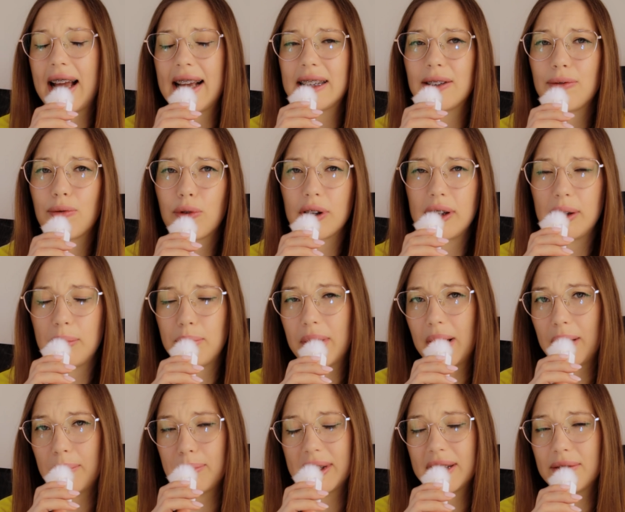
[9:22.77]
As for the
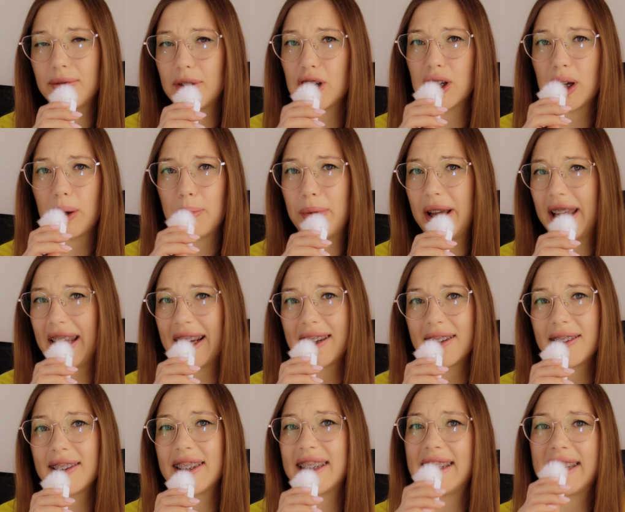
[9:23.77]
maps which I
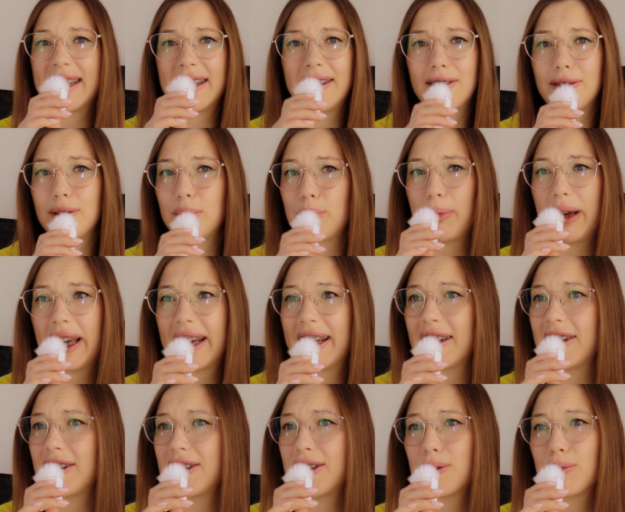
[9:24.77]
baked, standard
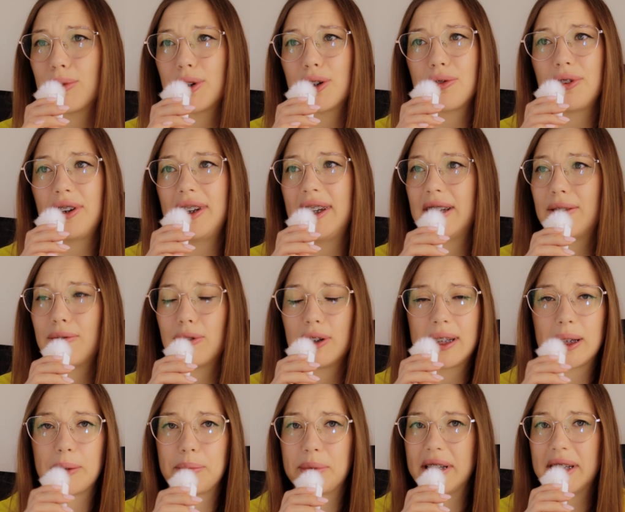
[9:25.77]
package which we need for
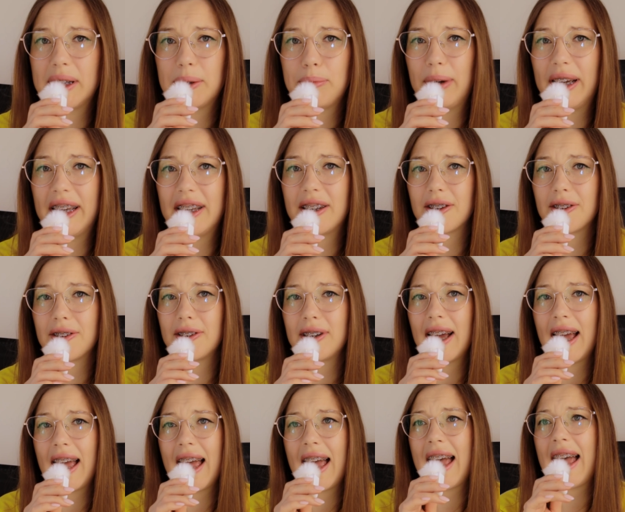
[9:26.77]
Substance Painter,
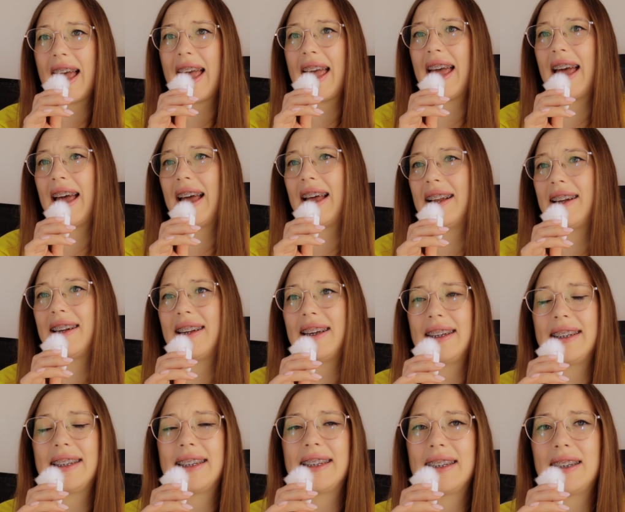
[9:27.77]
and
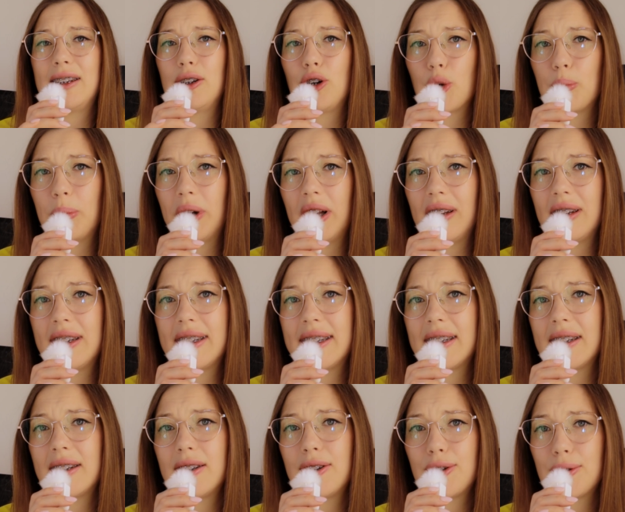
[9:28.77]
it's
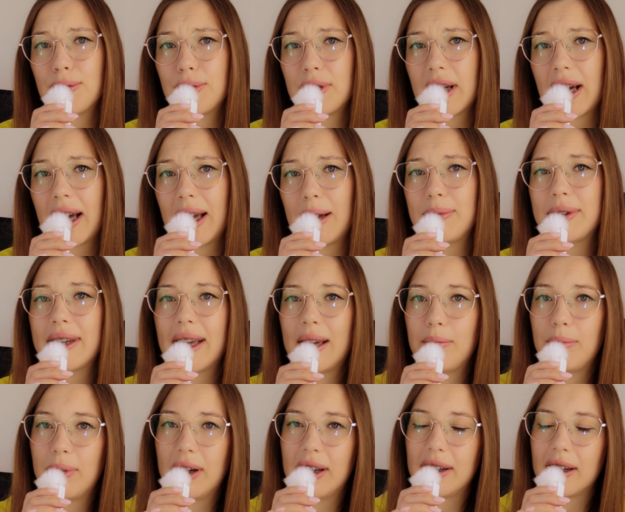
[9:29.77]
normals, 2 types,
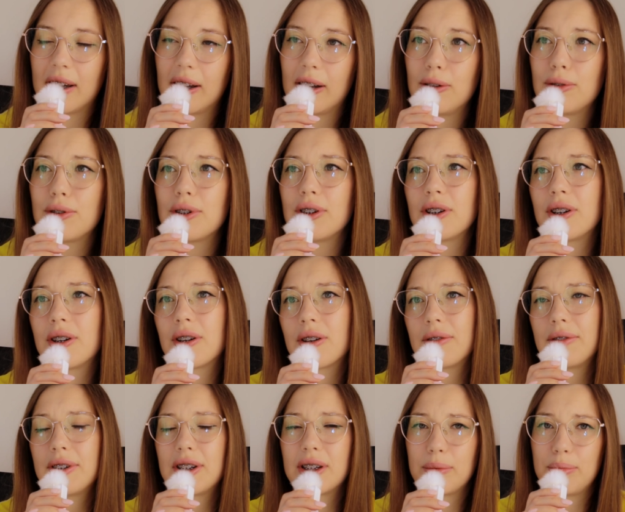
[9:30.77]
ambient occlusion,
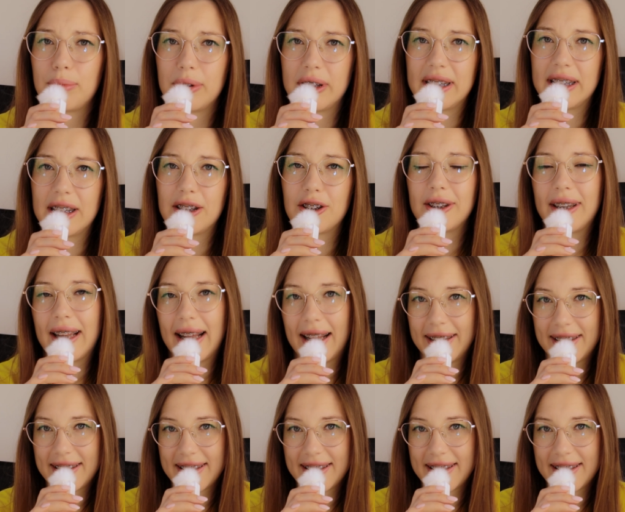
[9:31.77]
curvature, position and